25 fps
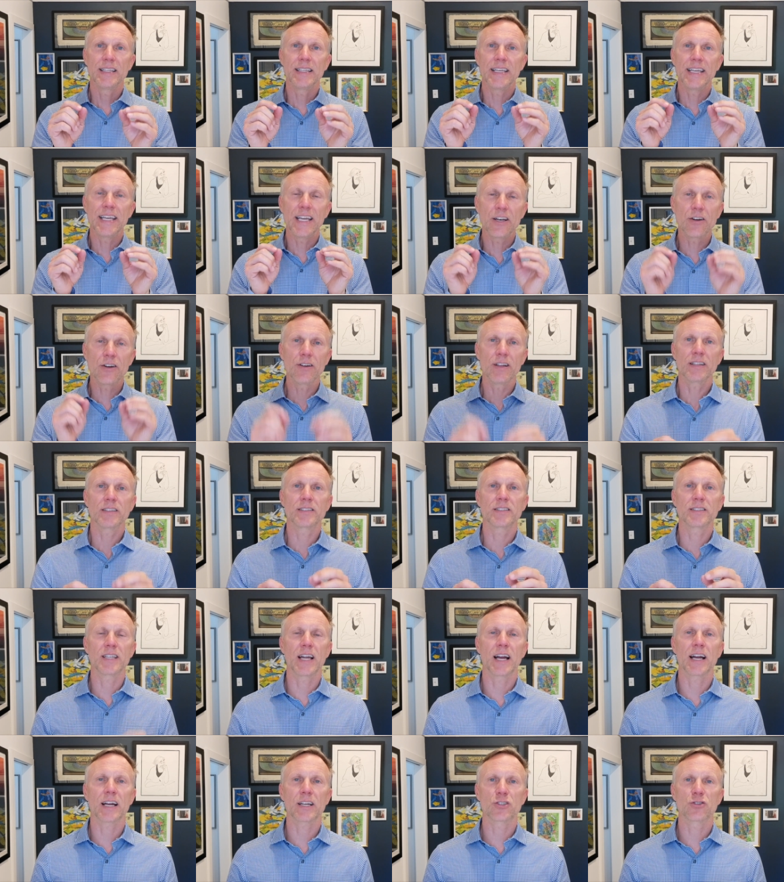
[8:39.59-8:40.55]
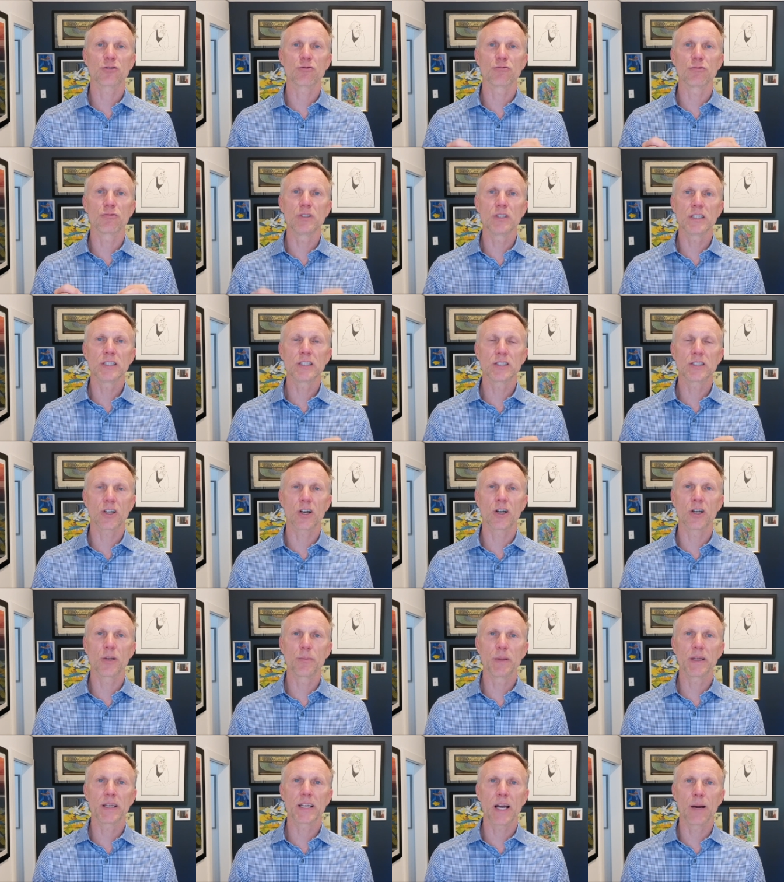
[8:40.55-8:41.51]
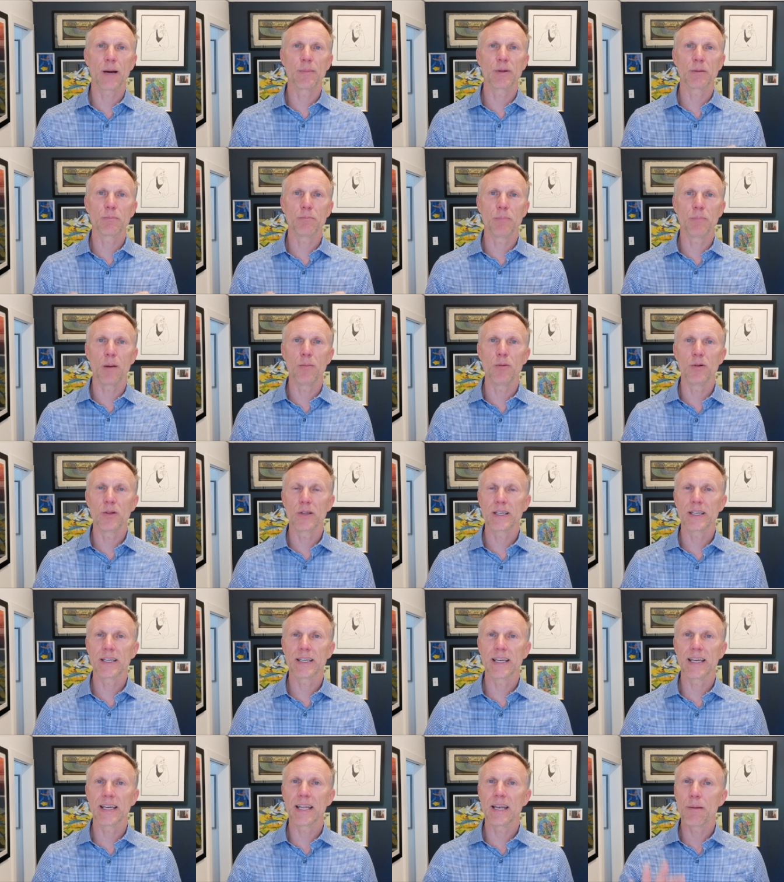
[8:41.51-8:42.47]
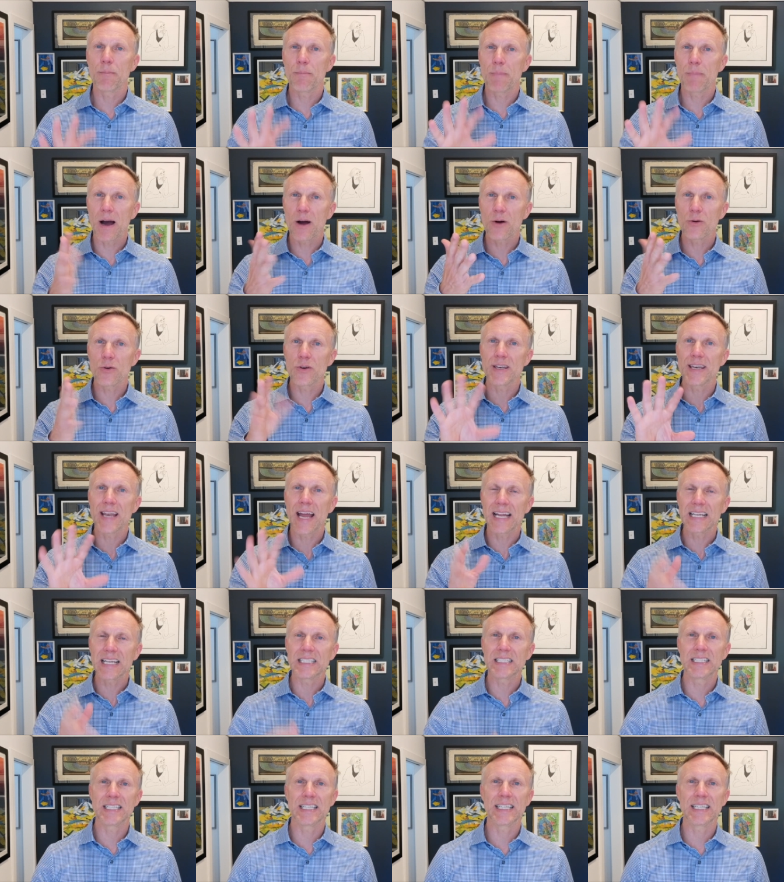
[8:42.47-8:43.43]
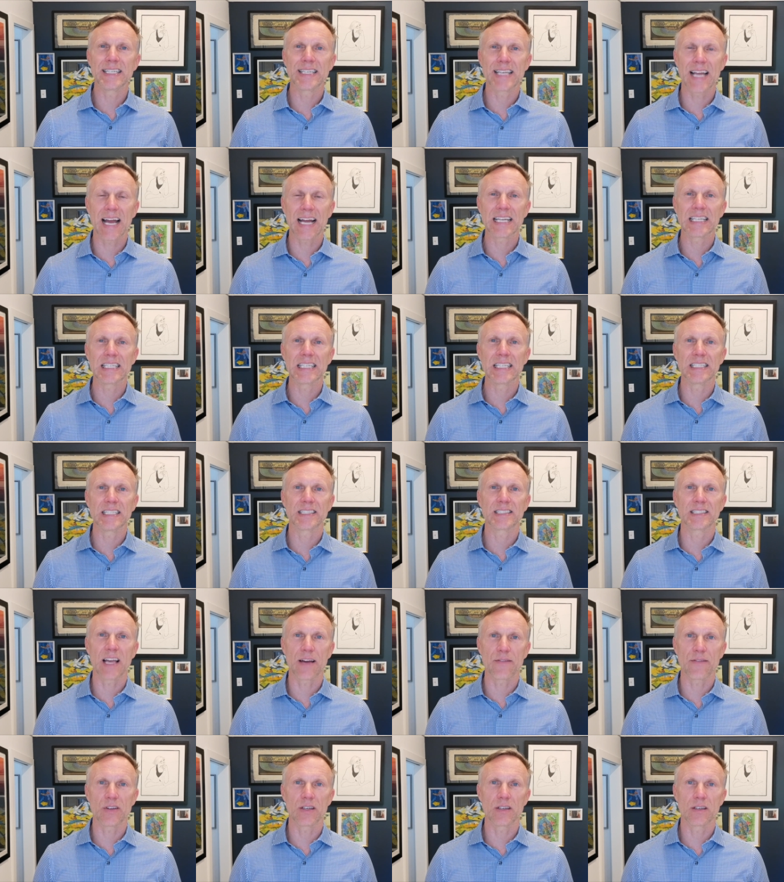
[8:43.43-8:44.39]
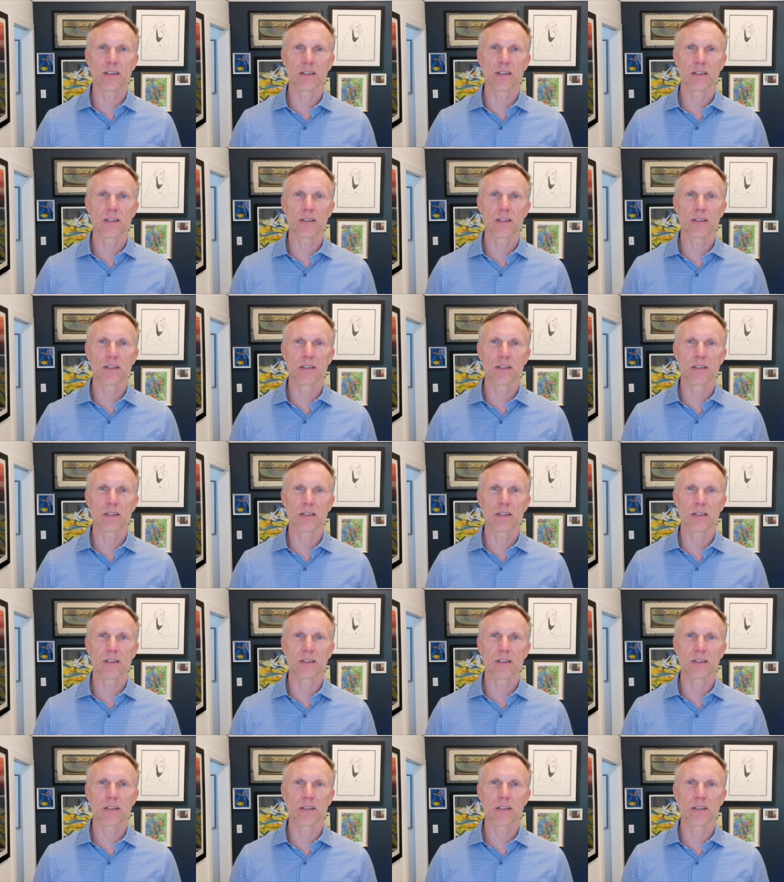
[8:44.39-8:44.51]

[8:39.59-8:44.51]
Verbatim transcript: Internet stocks really started becoming bubbly in about 1997.